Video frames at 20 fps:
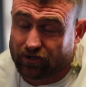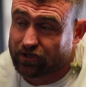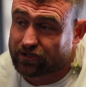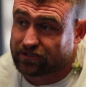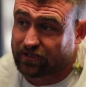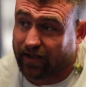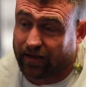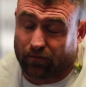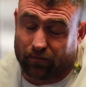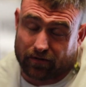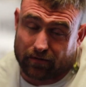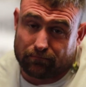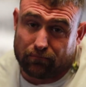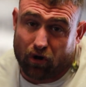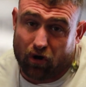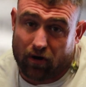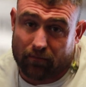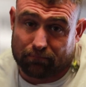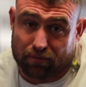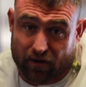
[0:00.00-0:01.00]
looks like with a
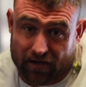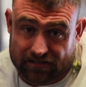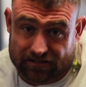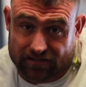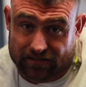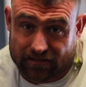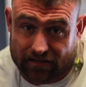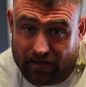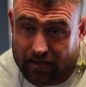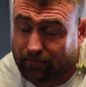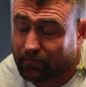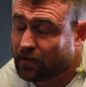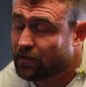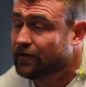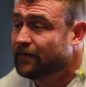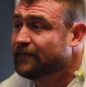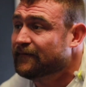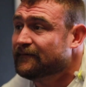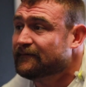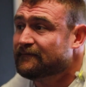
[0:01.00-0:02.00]
ball pressing it up,
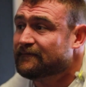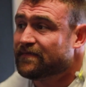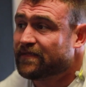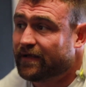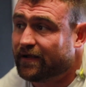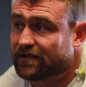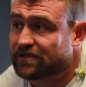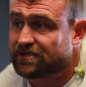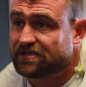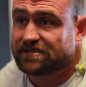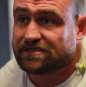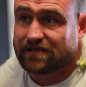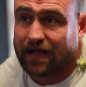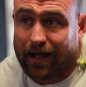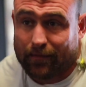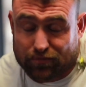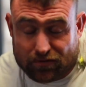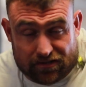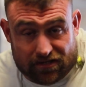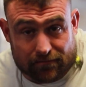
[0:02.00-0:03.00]
it
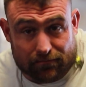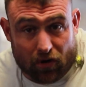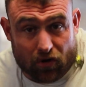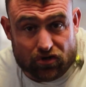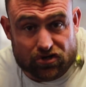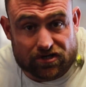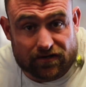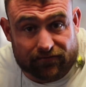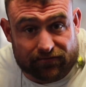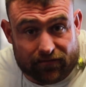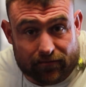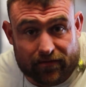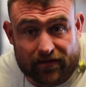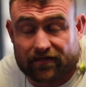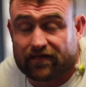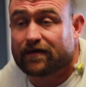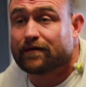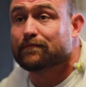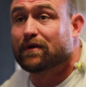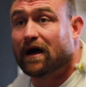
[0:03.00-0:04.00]
stops the motion from the
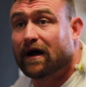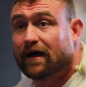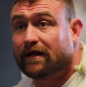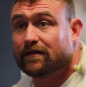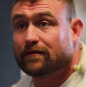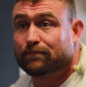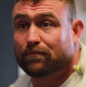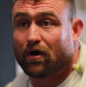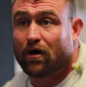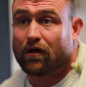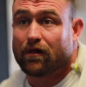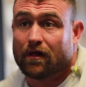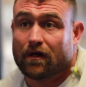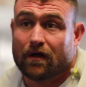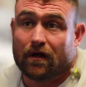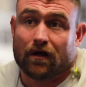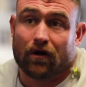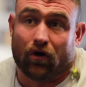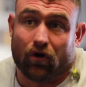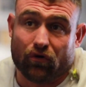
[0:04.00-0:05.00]
thing behind the ball,
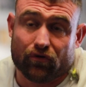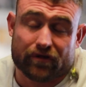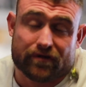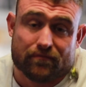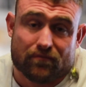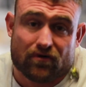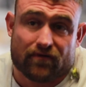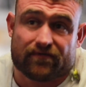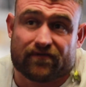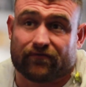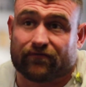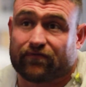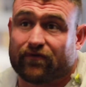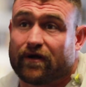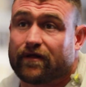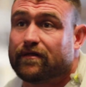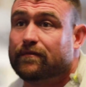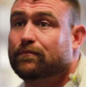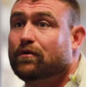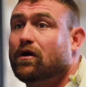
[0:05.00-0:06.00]
only moves in
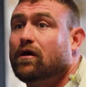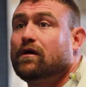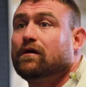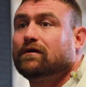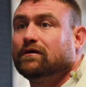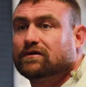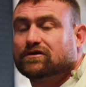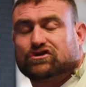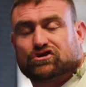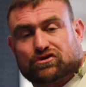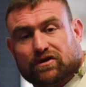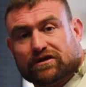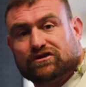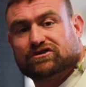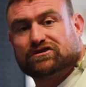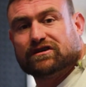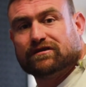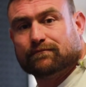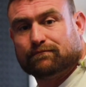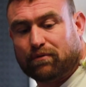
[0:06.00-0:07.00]
front of the ball,
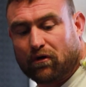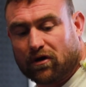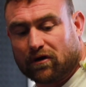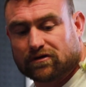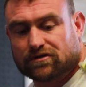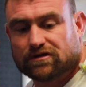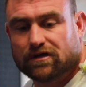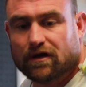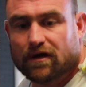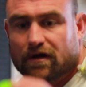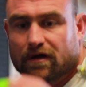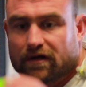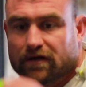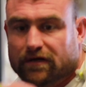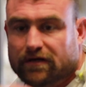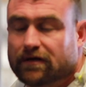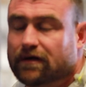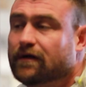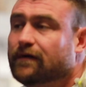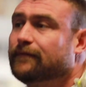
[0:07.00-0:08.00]
stretches it in parts.
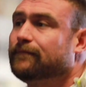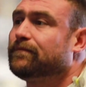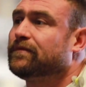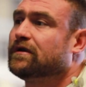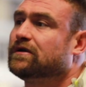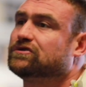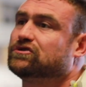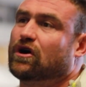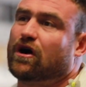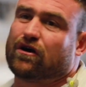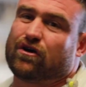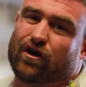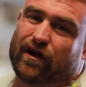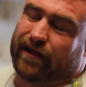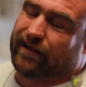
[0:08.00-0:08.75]
So I'll go